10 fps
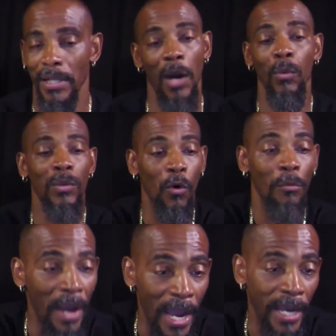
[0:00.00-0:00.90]
I wouldn't want
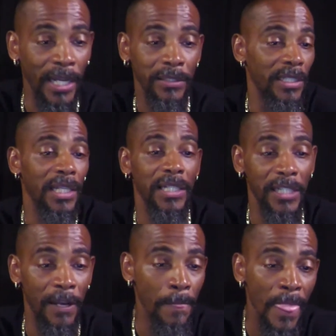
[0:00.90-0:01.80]
mine out there like
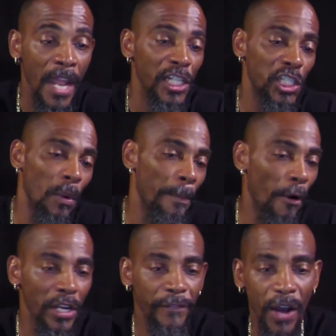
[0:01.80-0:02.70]
that. She would
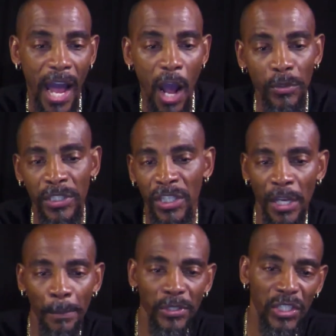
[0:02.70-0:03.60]
party for hours and
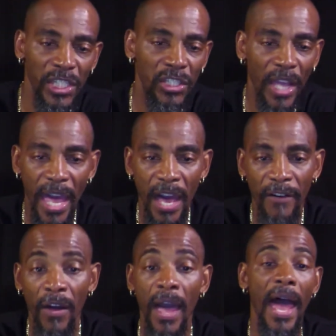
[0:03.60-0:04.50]
then proceed to
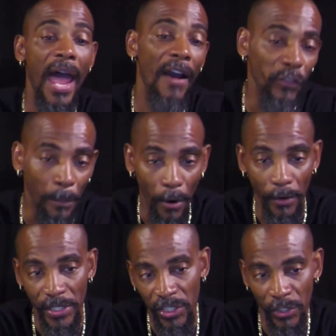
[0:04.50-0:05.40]
have after
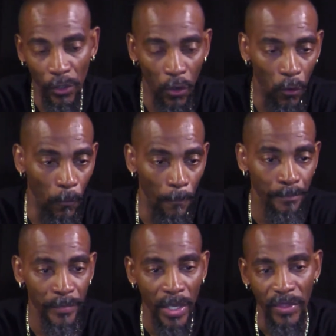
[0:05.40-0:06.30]
parties in her home.
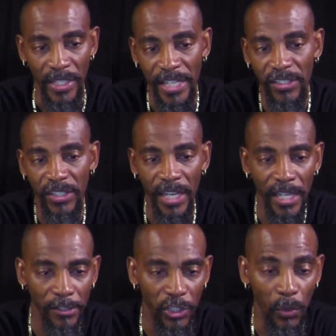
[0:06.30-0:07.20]
The next
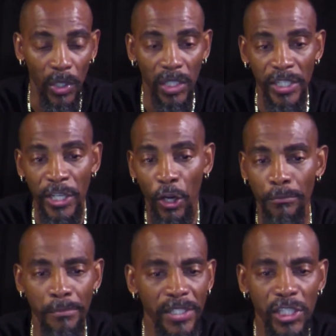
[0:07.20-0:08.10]
day, she would clean her
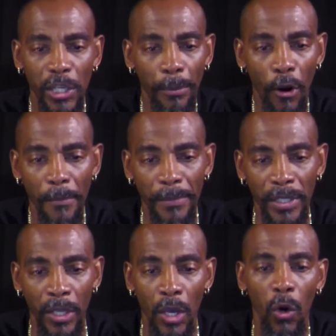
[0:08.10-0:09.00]
messy
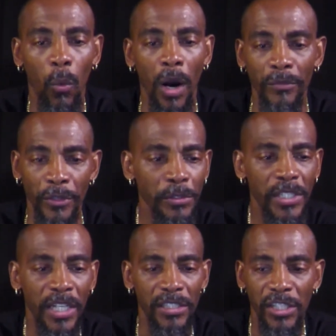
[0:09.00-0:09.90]
apartment while
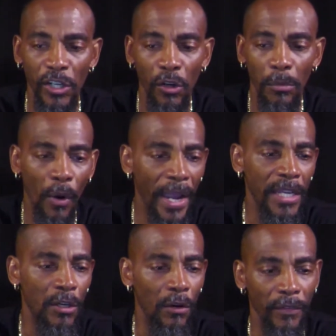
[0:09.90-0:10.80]
nursing a terrible
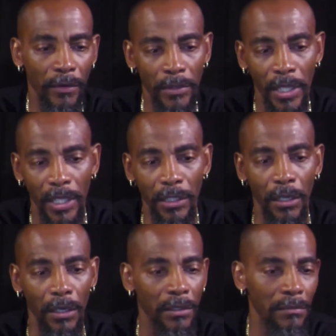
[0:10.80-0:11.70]
hangover.
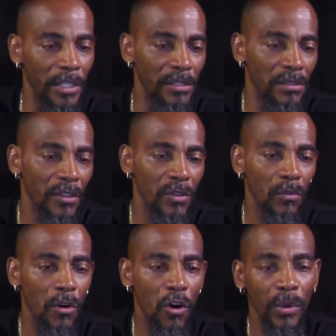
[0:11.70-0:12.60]
Look, there's nothing
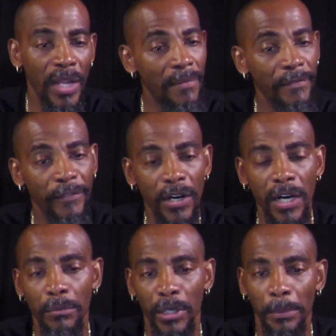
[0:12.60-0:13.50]
wrong with having
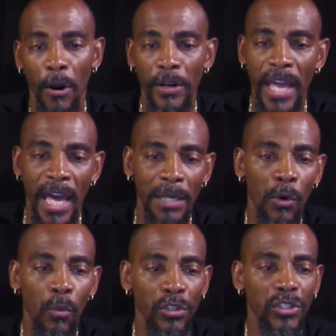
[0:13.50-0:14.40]
fun, but a party
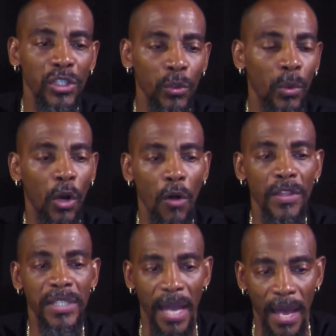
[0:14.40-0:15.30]
animal wants to do it all the
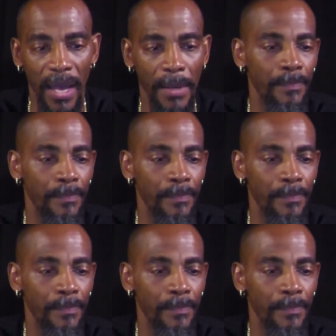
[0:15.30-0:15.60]
time.